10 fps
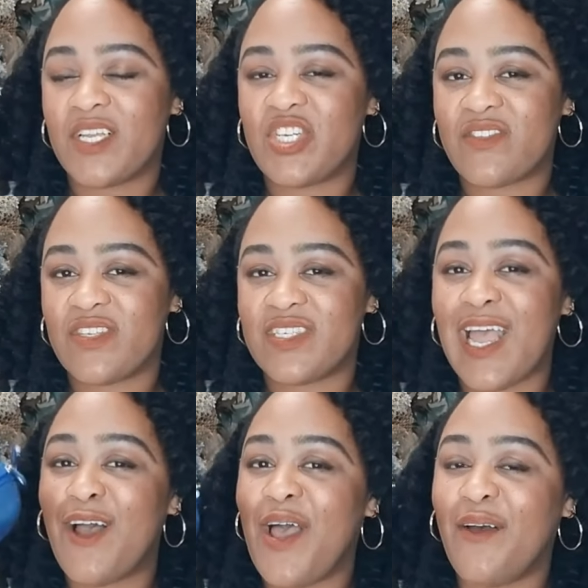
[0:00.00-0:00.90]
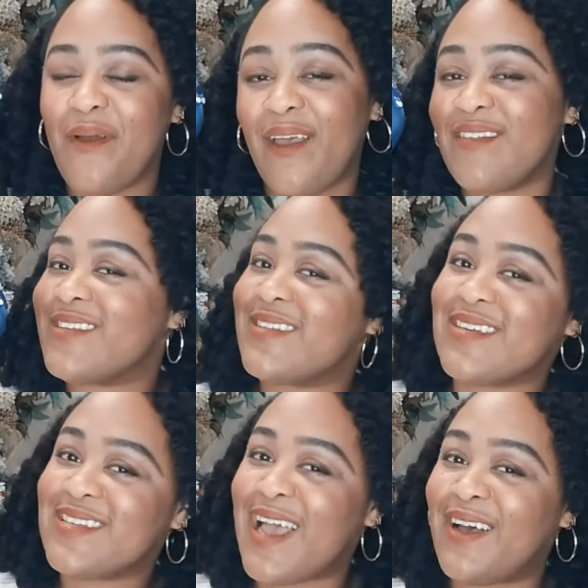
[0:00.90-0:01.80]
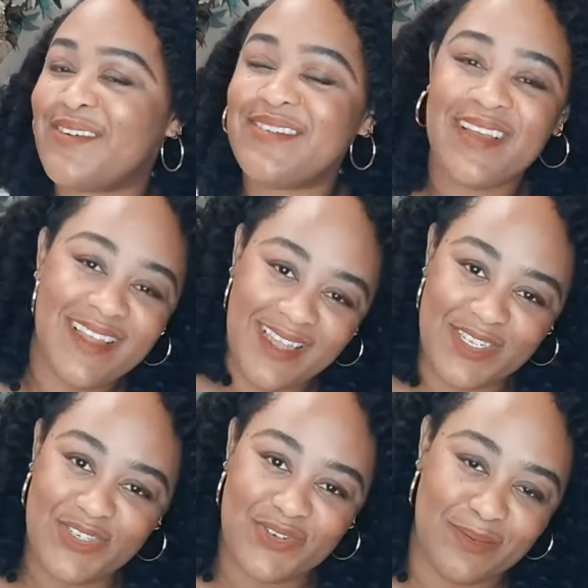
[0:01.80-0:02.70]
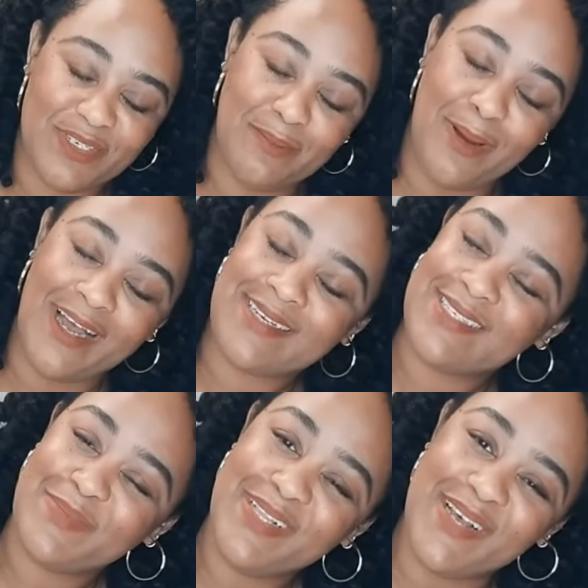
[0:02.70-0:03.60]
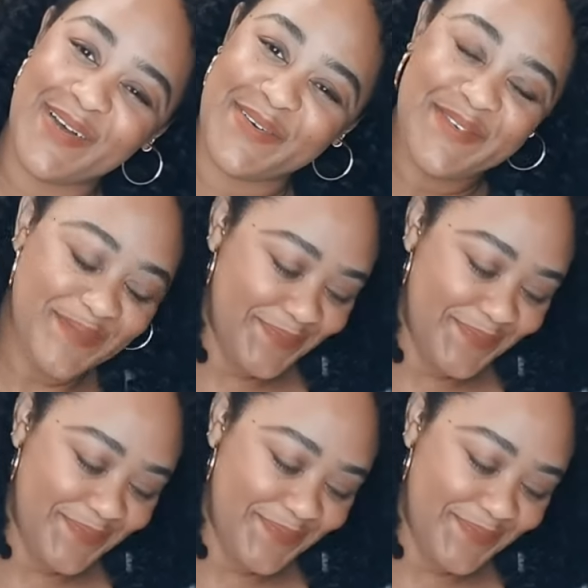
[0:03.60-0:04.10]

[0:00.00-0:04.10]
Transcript: Check this out. I will have this link down in the description box below.